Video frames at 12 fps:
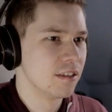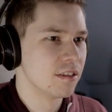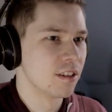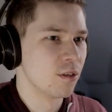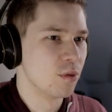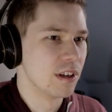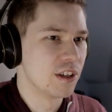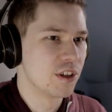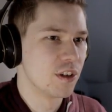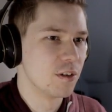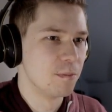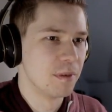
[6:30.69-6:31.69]
so we
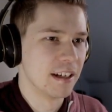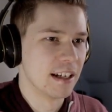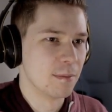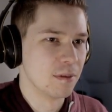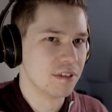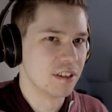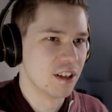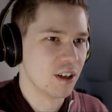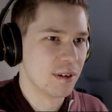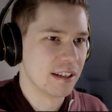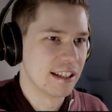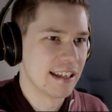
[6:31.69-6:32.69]
should be able to
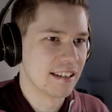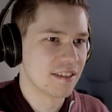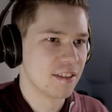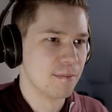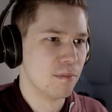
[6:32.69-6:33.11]
go and get some